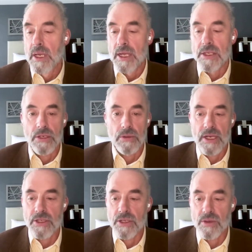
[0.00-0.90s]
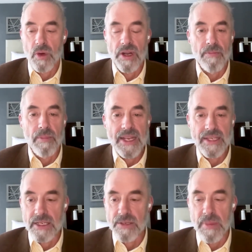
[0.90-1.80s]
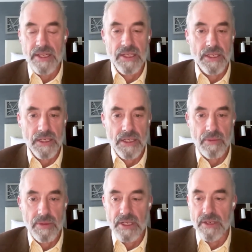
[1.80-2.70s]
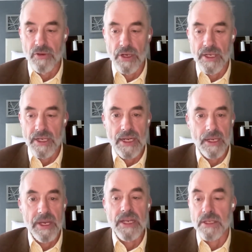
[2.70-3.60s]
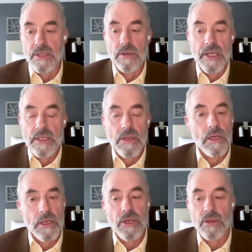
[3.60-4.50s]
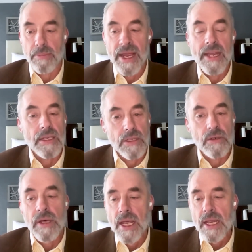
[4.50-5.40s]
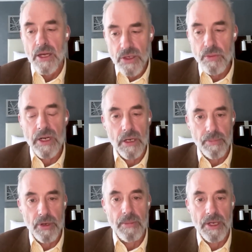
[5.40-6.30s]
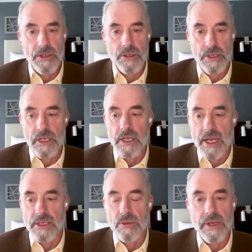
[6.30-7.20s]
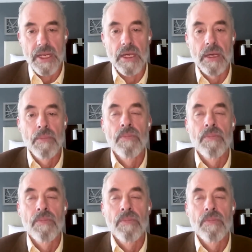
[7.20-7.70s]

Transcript: And so that's just one of many such messages I receive on a daily basis. So let's talk about the bank. So here's what our Prime Minister did last week.